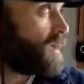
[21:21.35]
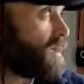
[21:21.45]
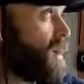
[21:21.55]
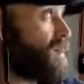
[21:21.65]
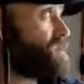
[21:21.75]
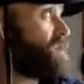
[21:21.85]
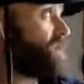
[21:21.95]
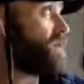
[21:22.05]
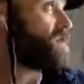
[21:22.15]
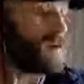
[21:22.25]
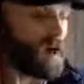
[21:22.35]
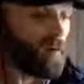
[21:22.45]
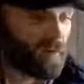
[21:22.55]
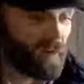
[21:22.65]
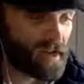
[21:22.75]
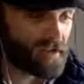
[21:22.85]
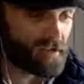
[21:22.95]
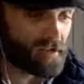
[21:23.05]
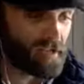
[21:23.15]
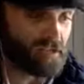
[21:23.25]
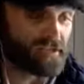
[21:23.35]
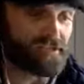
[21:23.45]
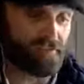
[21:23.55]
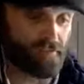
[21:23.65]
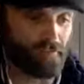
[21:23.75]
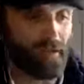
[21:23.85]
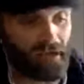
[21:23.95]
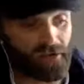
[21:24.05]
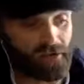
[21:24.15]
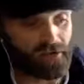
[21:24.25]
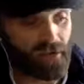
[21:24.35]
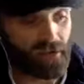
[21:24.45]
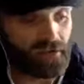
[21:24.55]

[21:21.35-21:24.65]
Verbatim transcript: Gardaí cannot operate in civil matters.